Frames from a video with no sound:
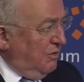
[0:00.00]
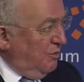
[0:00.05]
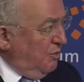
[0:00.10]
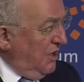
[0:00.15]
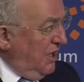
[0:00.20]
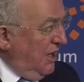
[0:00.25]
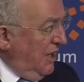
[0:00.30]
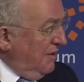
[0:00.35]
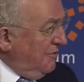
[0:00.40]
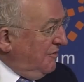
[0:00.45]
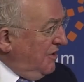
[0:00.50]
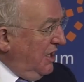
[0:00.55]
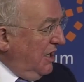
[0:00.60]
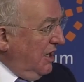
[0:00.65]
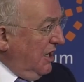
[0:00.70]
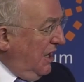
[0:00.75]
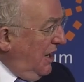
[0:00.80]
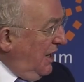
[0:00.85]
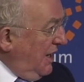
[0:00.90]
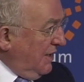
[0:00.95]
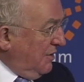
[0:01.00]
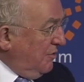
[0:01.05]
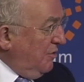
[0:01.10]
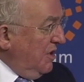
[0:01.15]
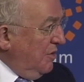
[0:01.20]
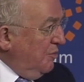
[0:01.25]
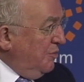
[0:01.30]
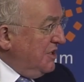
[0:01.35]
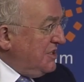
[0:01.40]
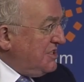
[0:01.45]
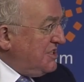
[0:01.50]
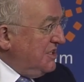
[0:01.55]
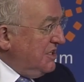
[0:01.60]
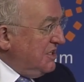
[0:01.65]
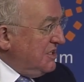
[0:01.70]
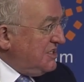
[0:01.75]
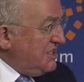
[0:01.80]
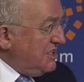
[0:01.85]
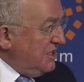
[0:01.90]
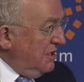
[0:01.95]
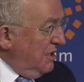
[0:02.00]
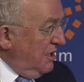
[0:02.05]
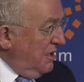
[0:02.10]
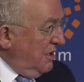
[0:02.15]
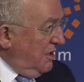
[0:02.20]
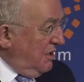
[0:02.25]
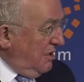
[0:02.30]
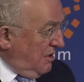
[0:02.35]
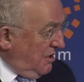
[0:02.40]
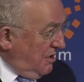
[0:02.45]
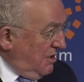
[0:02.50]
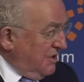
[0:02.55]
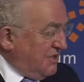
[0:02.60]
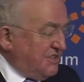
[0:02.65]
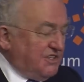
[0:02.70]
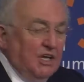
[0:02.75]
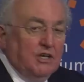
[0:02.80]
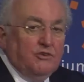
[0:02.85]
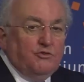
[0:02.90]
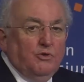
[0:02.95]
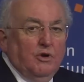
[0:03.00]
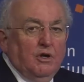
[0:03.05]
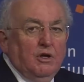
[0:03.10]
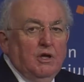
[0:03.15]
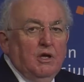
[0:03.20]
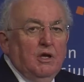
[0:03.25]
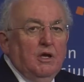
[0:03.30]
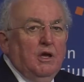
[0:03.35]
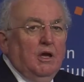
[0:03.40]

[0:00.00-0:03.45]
we have the agri business, etc.